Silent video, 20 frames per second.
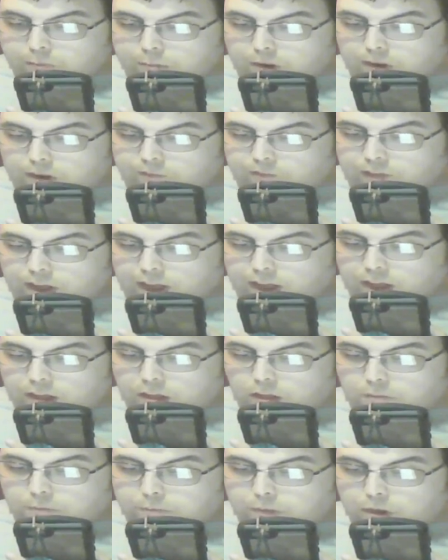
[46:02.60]
by
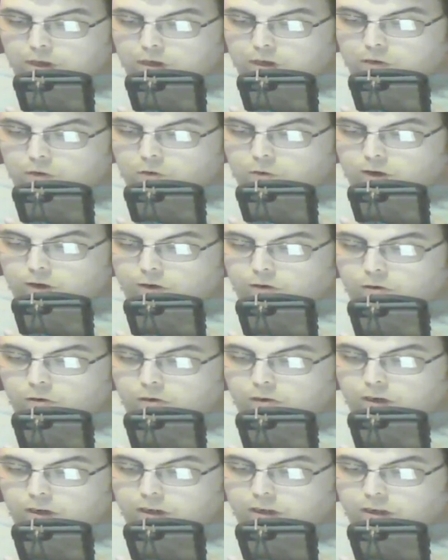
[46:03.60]
fans, but Law and
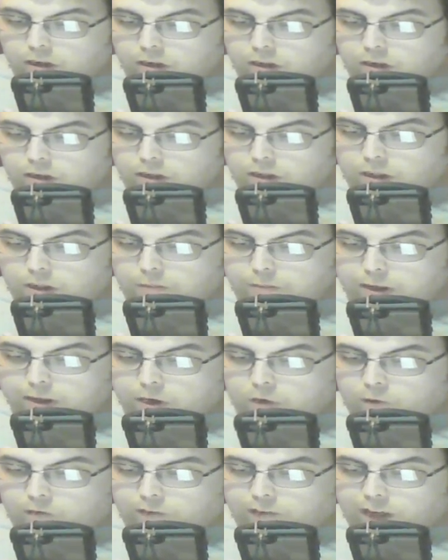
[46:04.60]
Order
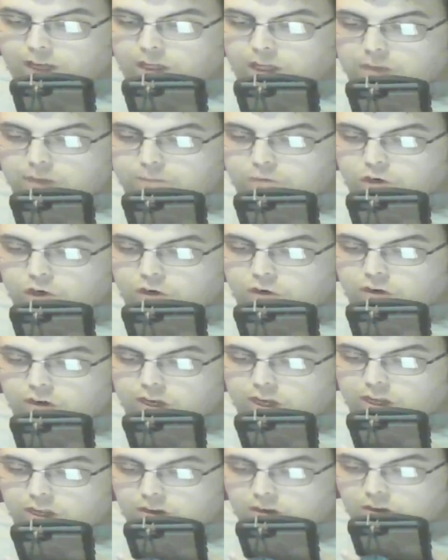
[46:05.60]
Special Victims
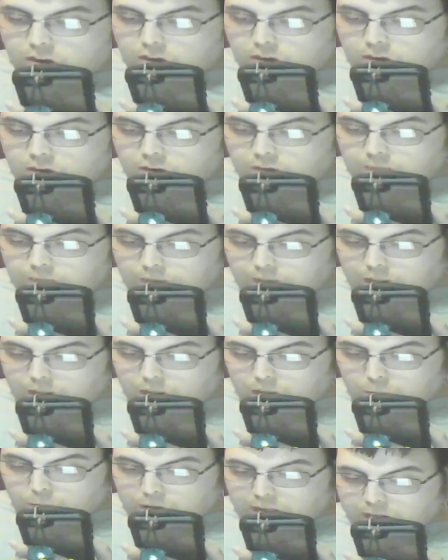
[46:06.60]
Unit
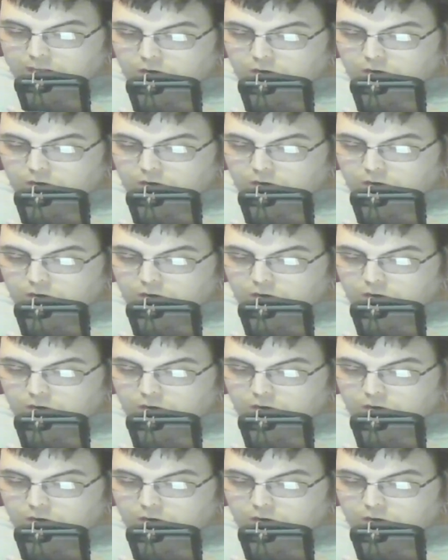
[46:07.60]
is where